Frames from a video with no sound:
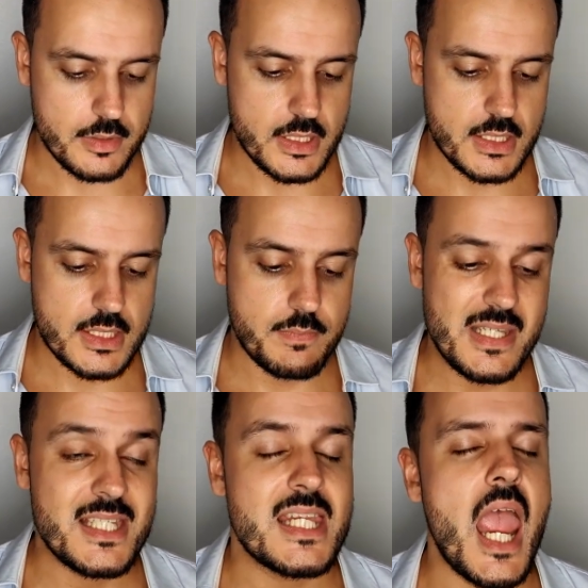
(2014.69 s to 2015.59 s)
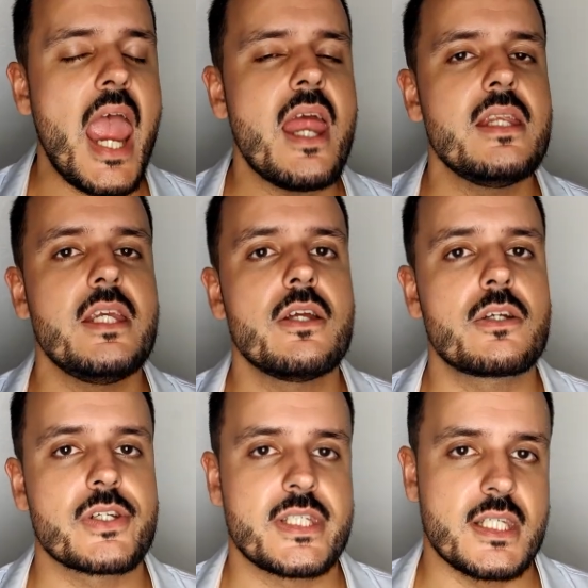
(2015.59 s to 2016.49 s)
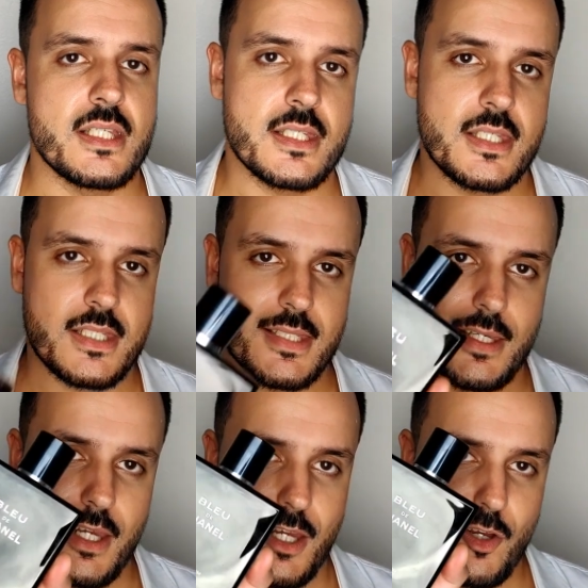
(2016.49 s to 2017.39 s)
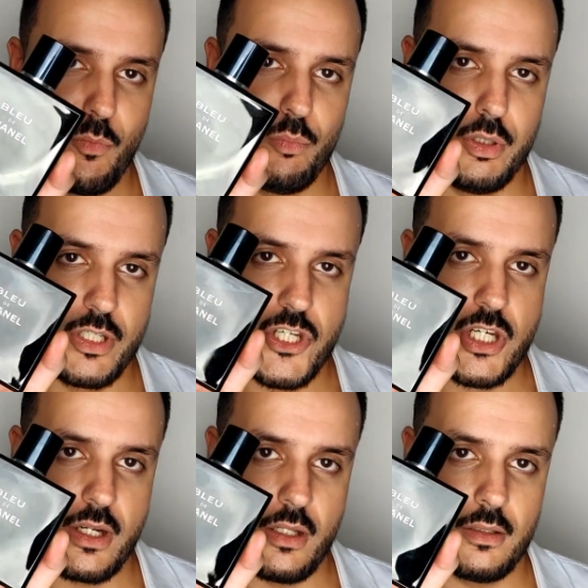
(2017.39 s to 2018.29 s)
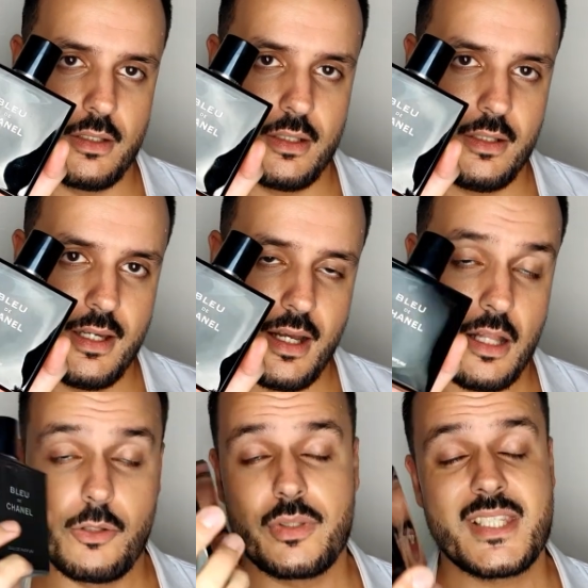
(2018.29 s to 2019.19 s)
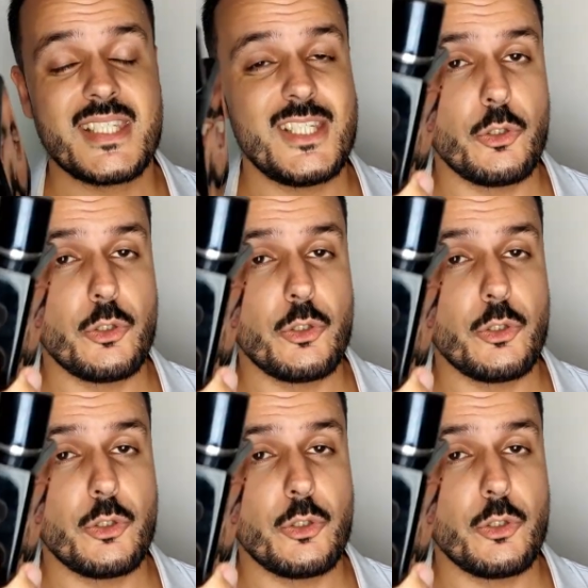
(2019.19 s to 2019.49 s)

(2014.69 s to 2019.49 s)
I mean, it's been 10 years since Bleu de Chanel. Although this is